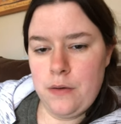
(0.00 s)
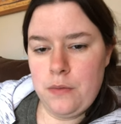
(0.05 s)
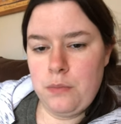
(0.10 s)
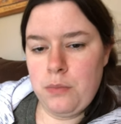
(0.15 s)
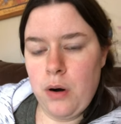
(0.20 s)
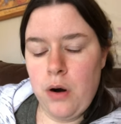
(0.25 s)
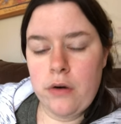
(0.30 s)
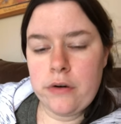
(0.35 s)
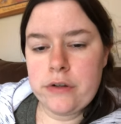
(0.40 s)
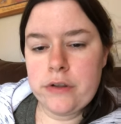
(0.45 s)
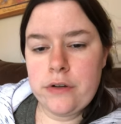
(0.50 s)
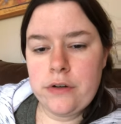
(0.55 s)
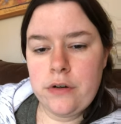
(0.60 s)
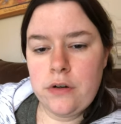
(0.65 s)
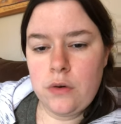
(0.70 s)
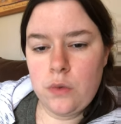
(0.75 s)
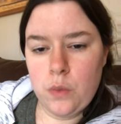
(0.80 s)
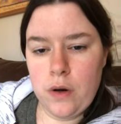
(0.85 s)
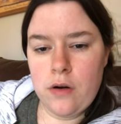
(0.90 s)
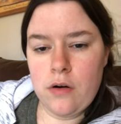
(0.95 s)
parlor
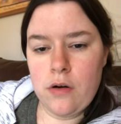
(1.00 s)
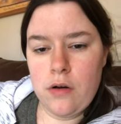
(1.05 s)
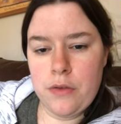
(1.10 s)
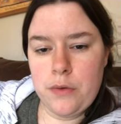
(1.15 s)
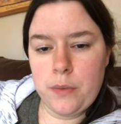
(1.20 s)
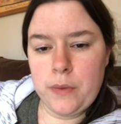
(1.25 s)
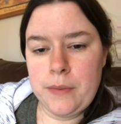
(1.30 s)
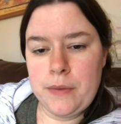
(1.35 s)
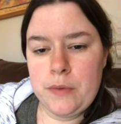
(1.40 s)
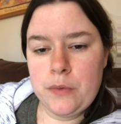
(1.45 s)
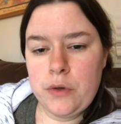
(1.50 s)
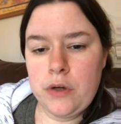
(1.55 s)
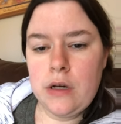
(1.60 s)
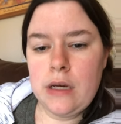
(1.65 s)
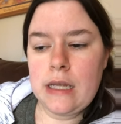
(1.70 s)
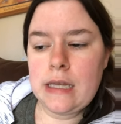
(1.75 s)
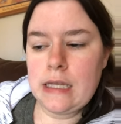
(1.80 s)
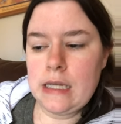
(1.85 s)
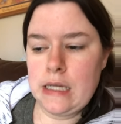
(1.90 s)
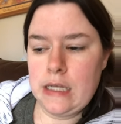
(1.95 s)
or where all the women were,
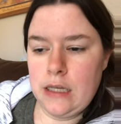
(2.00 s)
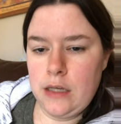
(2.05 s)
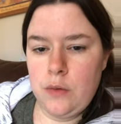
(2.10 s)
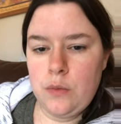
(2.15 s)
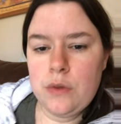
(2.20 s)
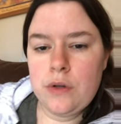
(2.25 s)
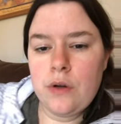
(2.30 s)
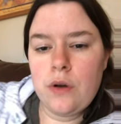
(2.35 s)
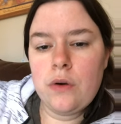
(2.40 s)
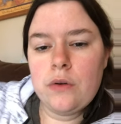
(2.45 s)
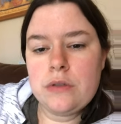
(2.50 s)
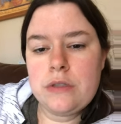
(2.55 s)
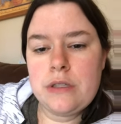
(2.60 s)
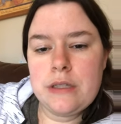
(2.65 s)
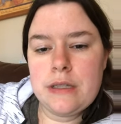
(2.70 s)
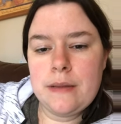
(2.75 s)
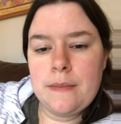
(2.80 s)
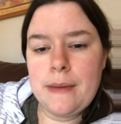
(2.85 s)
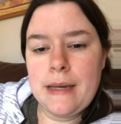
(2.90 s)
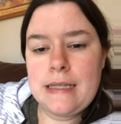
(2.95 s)
and then he would go
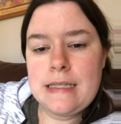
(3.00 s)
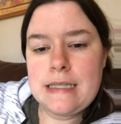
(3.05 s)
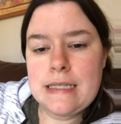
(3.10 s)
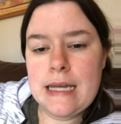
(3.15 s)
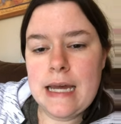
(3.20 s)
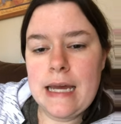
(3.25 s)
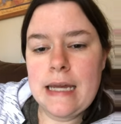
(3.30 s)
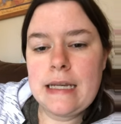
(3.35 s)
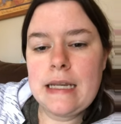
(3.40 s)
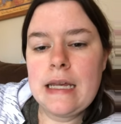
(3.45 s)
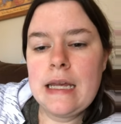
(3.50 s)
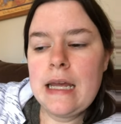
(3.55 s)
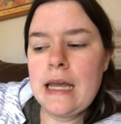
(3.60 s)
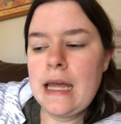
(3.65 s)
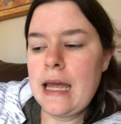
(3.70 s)
to the men's side